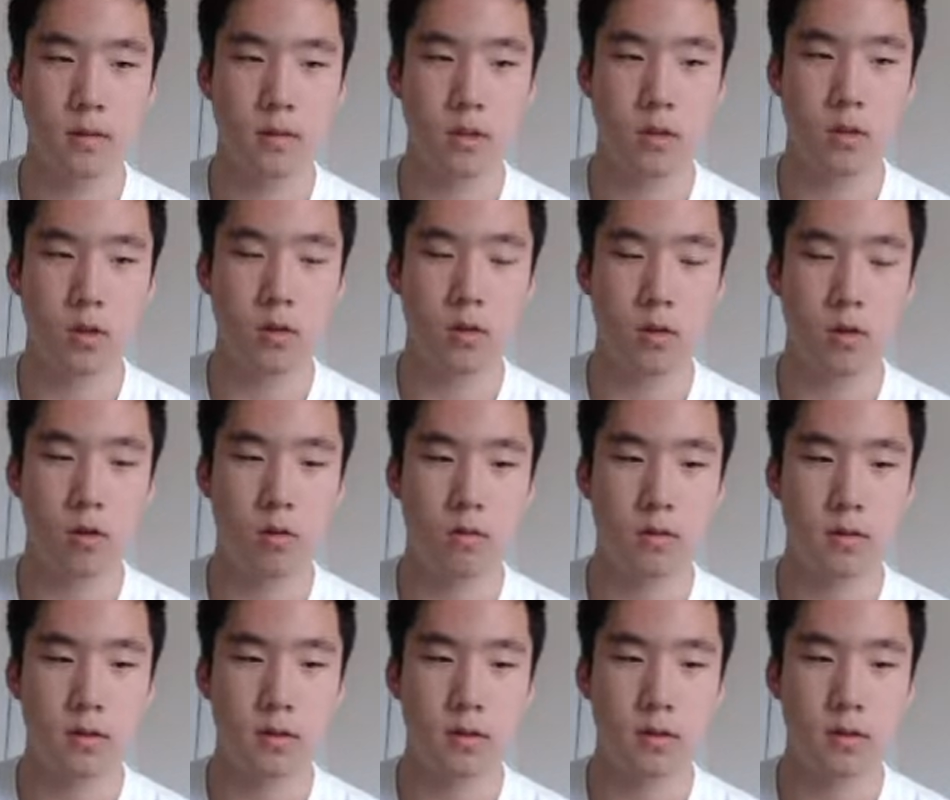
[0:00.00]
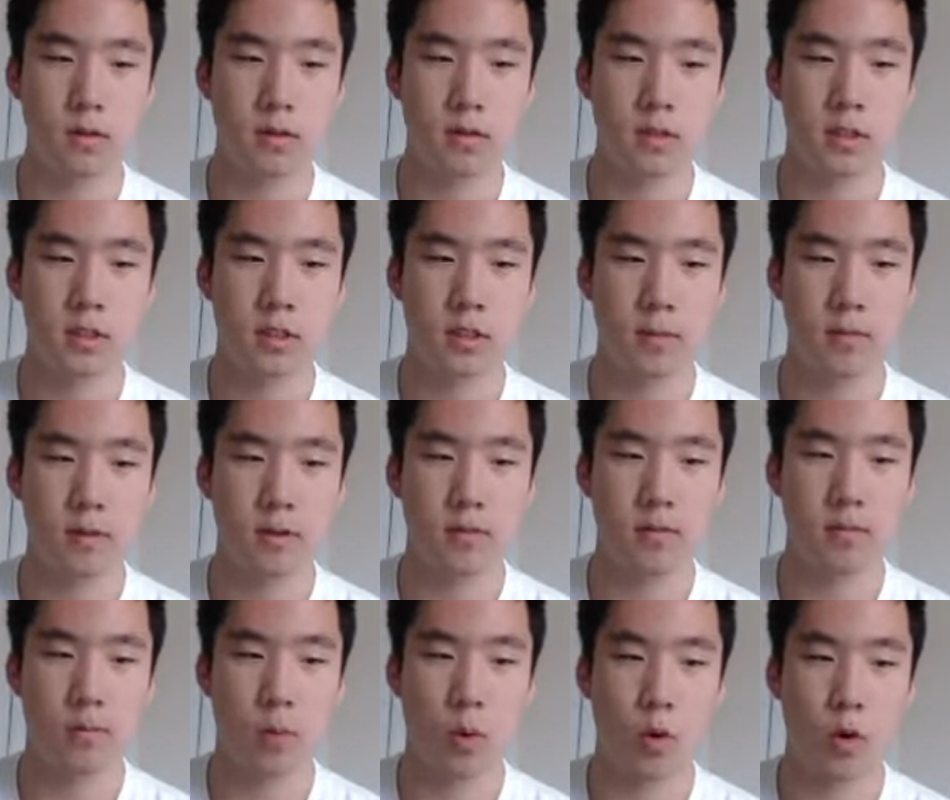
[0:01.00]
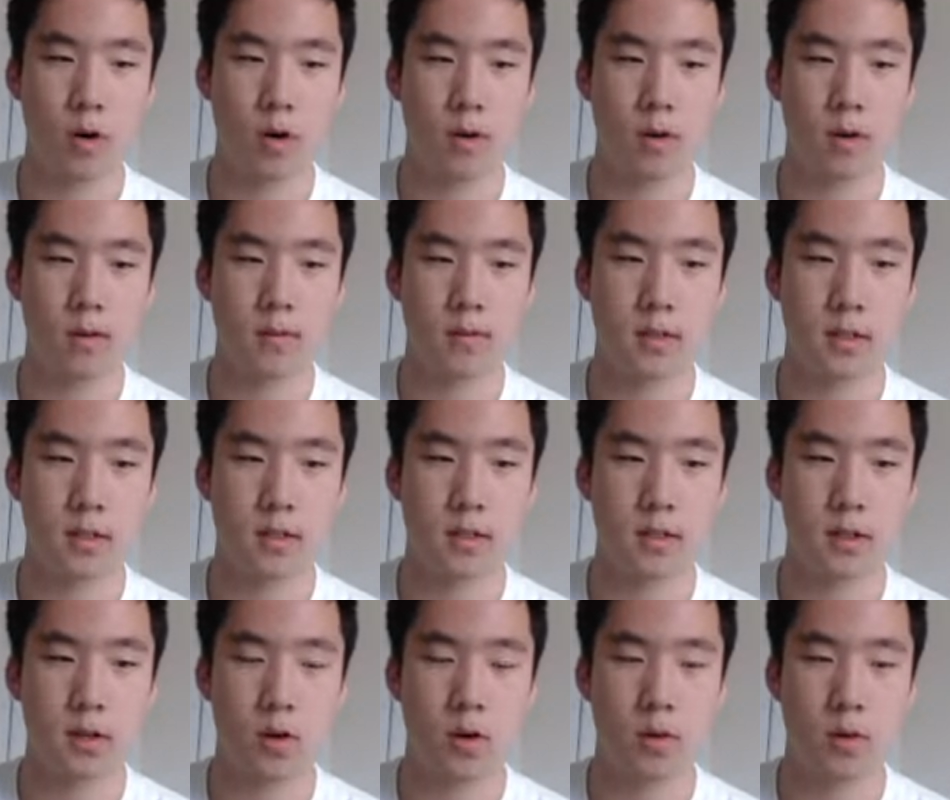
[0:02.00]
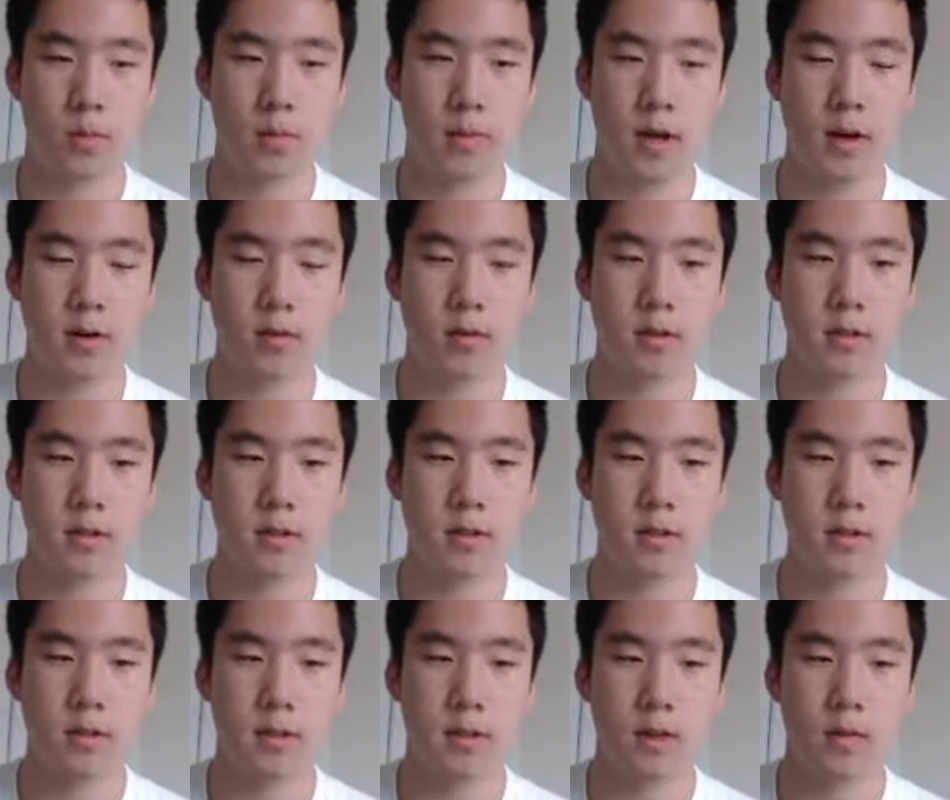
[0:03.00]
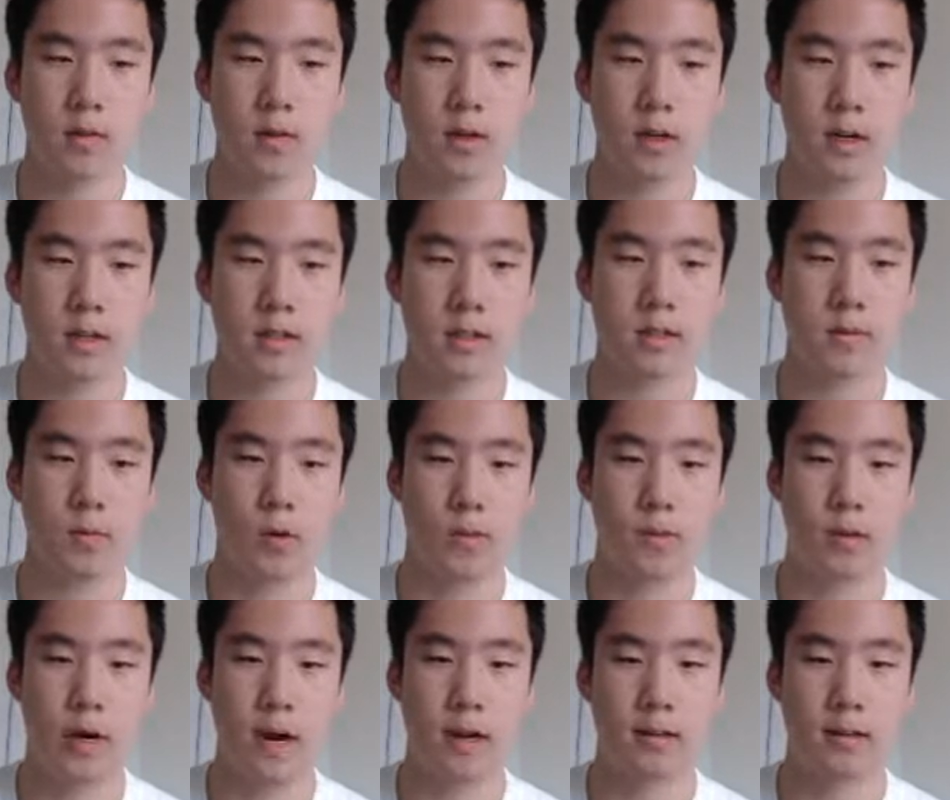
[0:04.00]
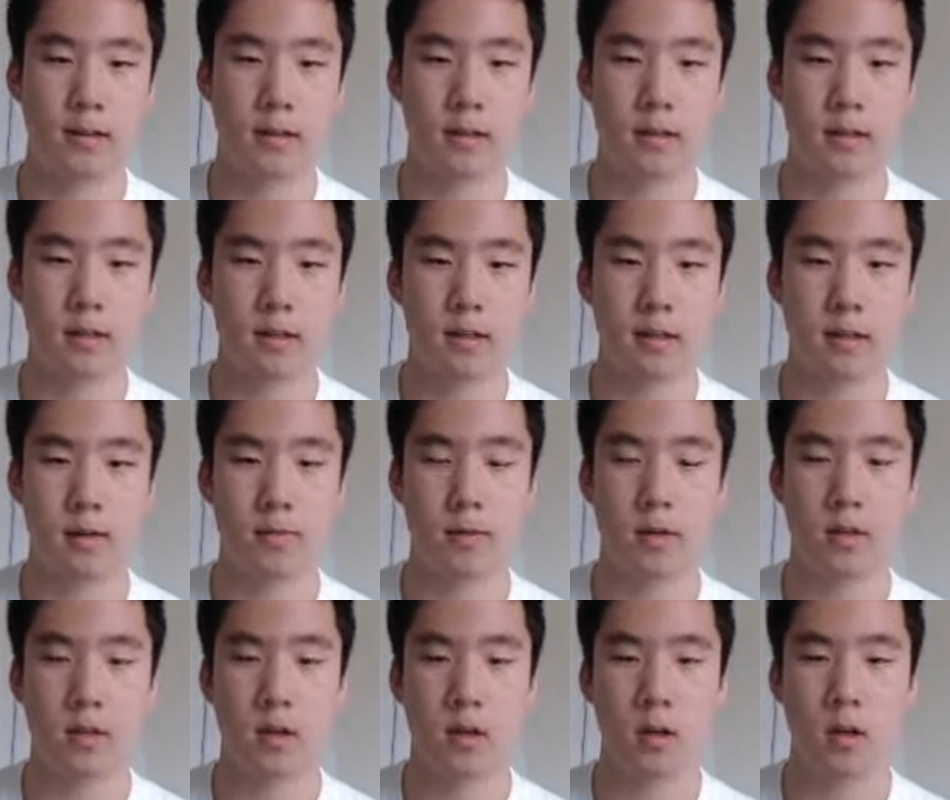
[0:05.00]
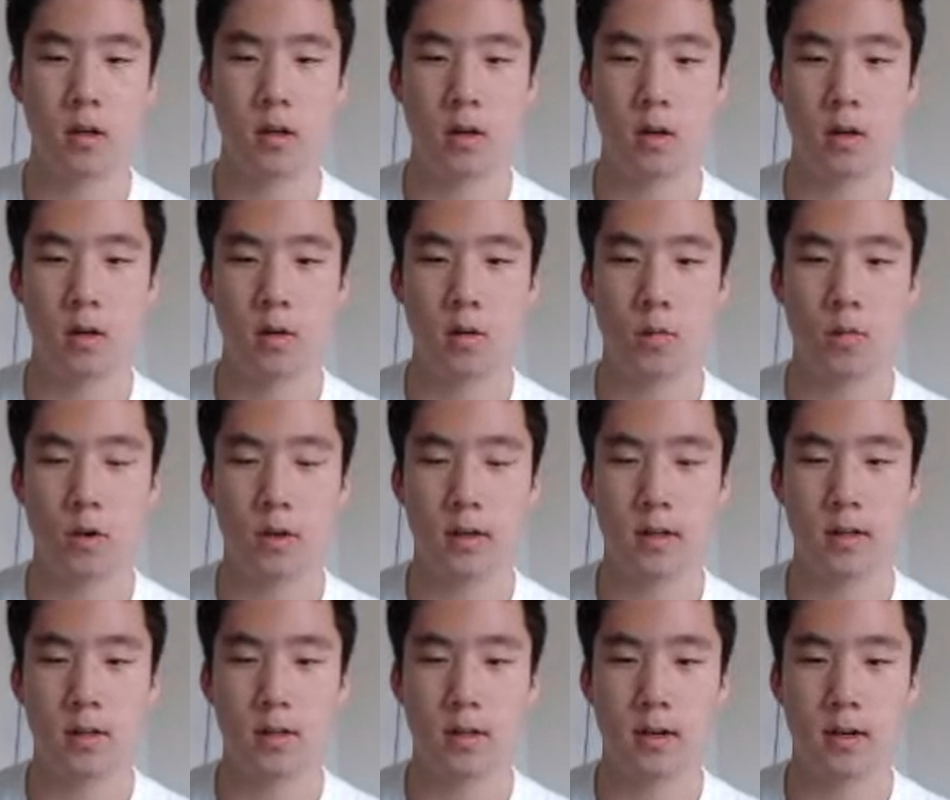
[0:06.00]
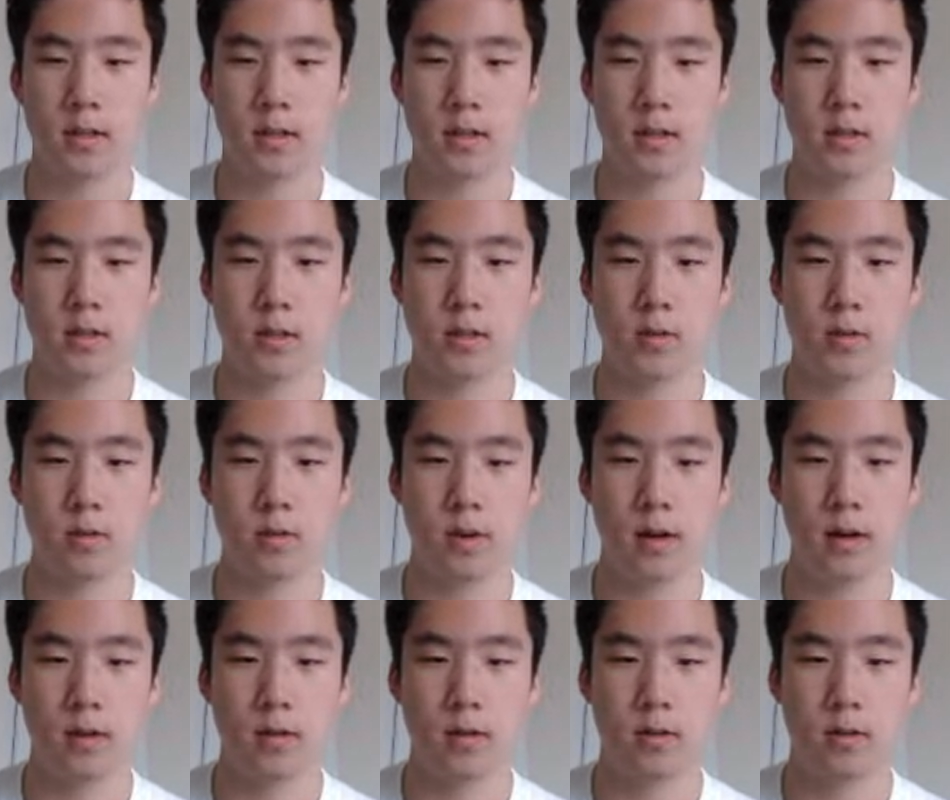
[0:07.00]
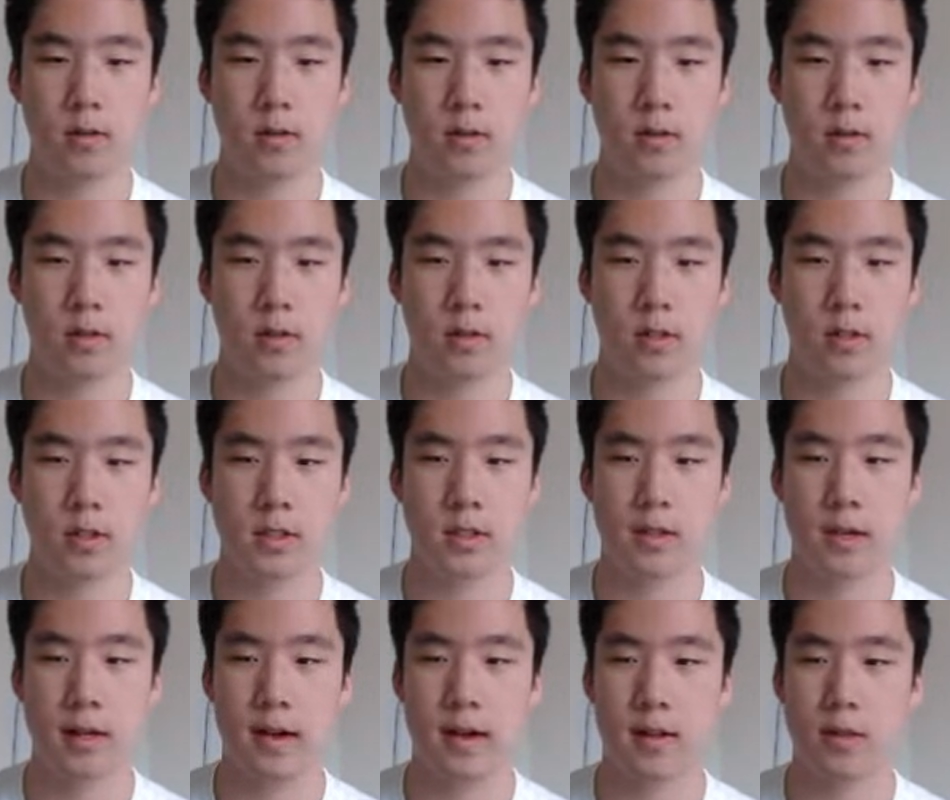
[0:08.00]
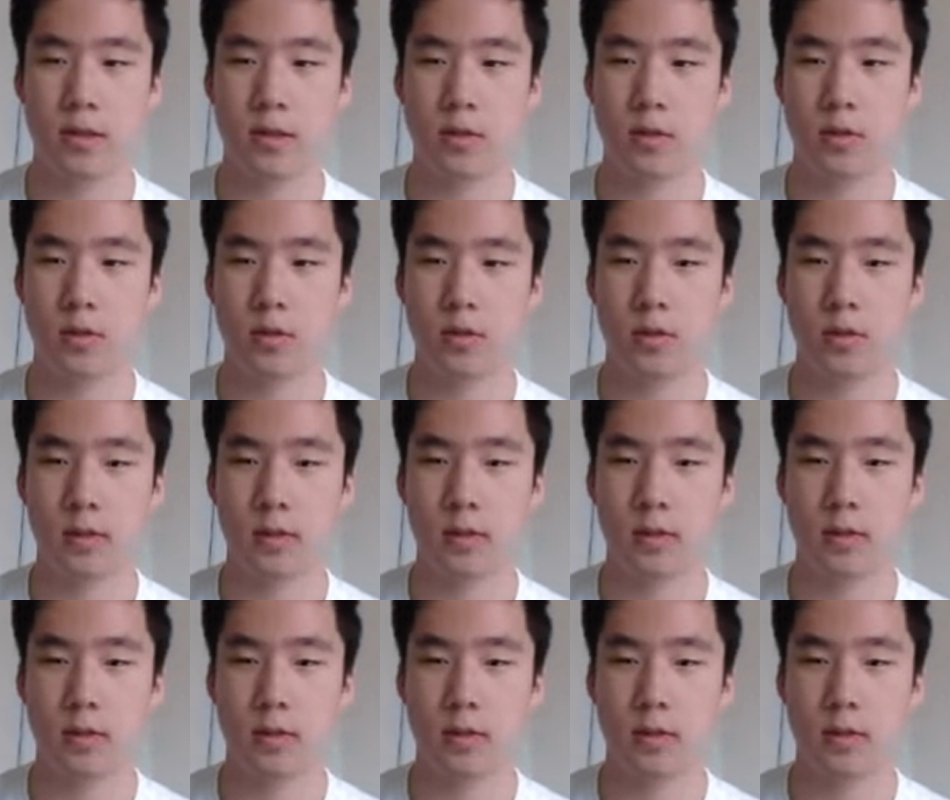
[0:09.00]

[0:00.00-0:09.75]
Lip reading: go over some of more of these coding back questions to give you guys some more practice, and I'll be walking you guys through how to do the questions as usual.